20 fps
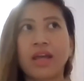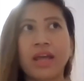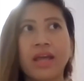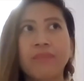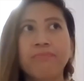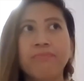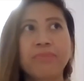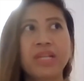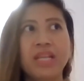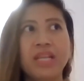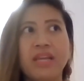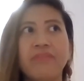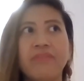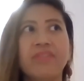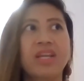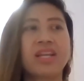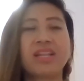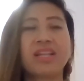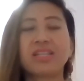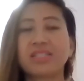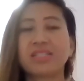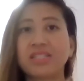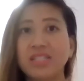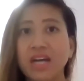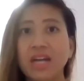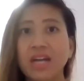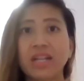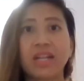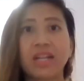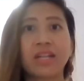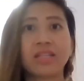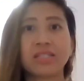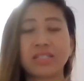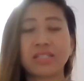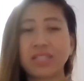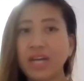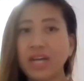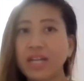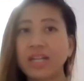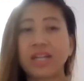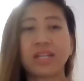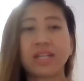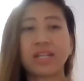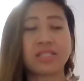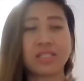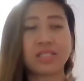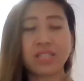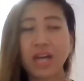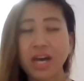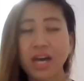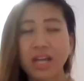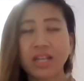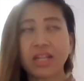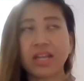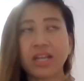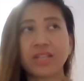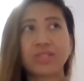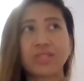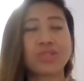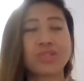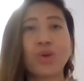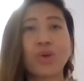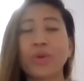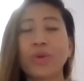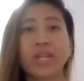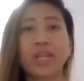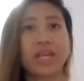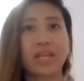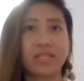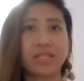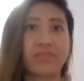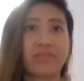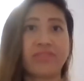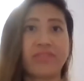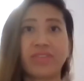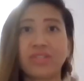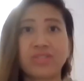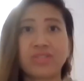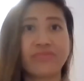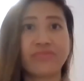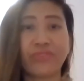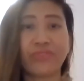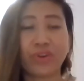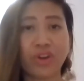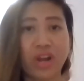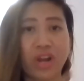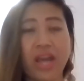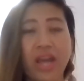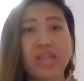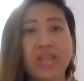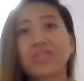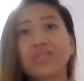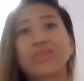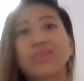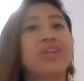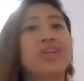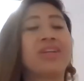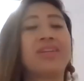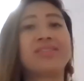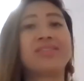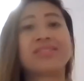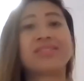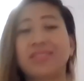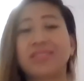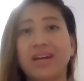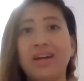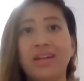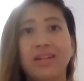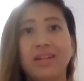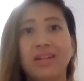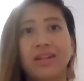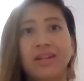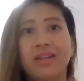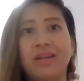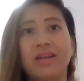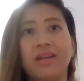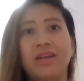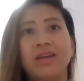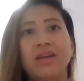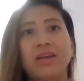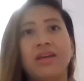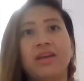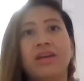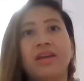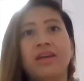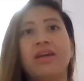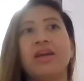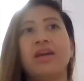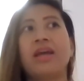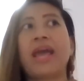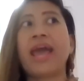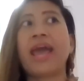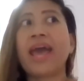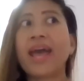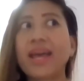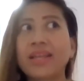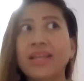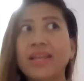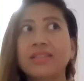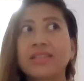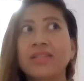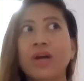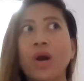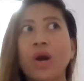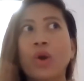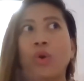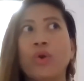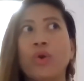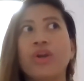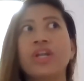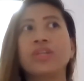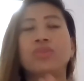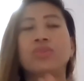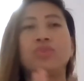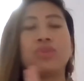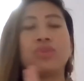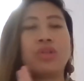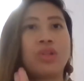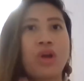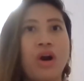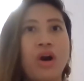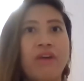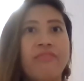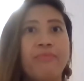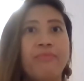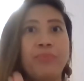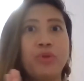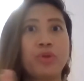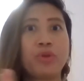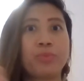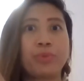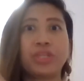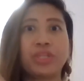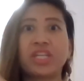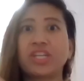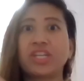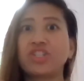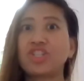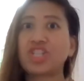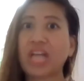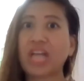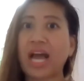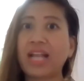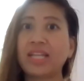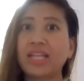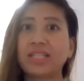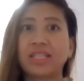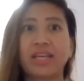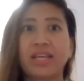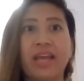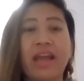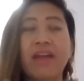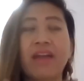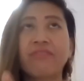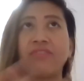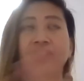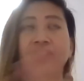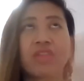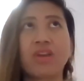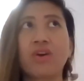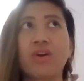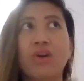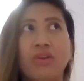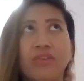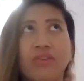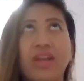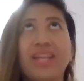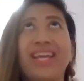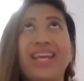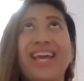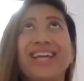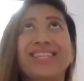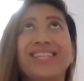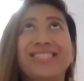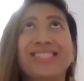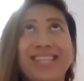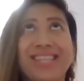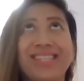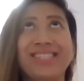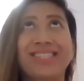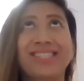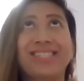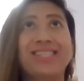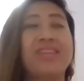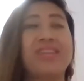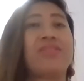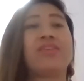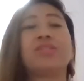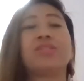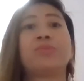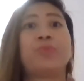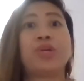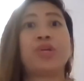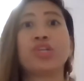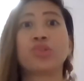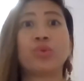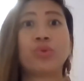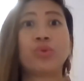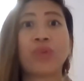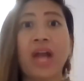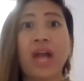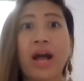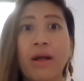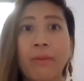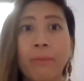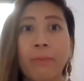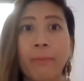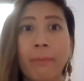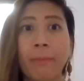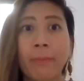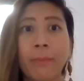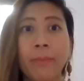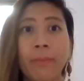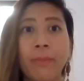And believe that it is done, it is done, it is done. And so it is. If it is for your highest good, it is done. And according to the law of pure potentiality, everything already exists in the spiritual realm.